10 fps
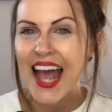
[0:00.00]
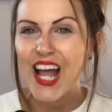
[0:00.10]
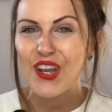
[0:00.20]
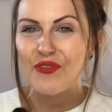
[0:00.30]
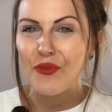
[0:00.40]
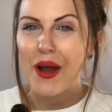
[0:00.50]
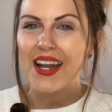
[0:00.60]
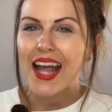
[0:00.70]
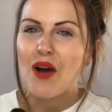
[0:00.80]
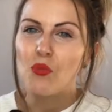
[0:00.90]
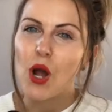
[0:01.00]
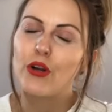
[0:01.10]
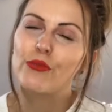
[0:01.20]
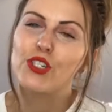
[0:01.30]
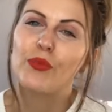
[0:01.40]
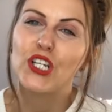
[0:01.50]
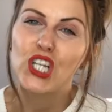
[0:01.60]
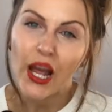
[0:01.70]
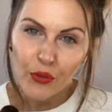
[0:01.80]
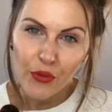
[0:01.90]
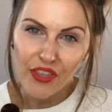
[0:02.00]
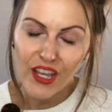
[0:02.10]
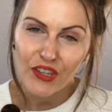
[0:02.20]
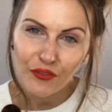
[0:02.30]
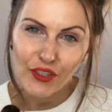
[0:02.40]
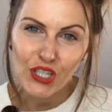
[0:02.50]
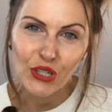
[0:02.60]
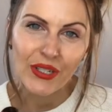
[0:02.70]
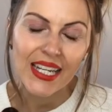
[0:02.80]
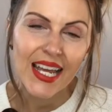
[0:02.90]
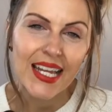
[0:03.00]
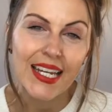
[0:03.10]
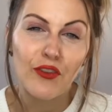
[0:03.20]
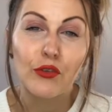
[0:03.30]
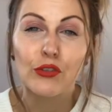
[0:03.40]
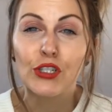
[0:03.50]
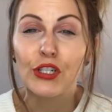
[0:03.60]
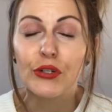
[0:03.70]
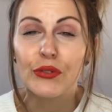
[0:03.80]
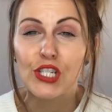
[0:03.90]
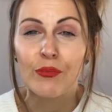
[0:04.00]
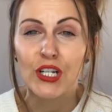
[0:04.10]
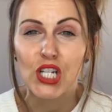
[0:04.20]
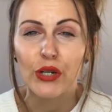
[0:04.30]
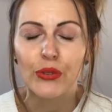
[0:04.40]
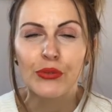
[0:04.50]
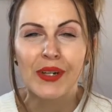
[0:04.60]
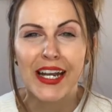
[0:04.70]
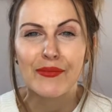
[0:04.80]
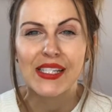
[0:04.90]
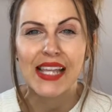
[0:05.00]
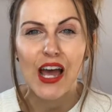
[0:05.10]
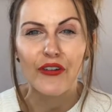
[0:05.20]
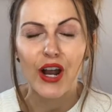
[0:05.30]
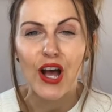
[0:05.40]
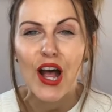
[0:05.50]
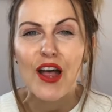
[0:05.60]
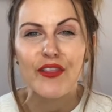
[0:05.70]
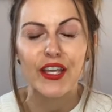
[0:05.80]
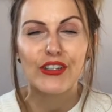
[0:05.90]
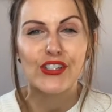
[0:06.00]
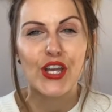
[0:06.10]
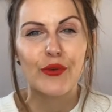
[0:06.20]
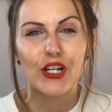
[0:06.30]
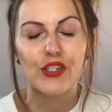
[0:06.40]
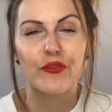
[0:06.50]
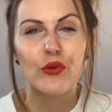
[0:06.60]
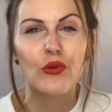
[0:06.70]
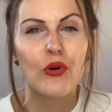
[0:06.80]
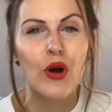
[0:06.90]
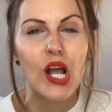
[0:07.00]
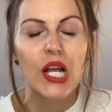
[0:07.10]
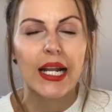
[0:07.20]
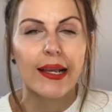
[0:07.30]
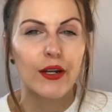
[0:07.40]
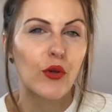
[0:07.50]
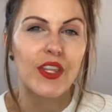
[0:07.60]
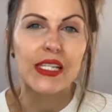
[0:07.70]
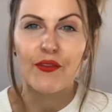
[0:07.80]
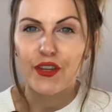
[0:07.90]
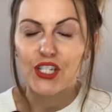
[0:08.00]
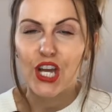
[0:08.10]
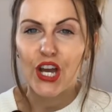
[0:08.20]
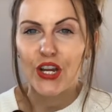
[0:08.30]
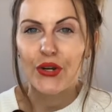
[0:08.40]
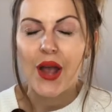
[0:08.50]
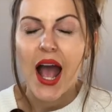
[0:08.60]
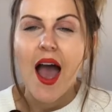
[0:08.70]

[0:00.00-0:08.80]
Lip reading: Hello everyone and welcome to my channel. Thank you for tuning in. If you're new to my channel, my name's Sarah. Thank you so much for clicking on this video.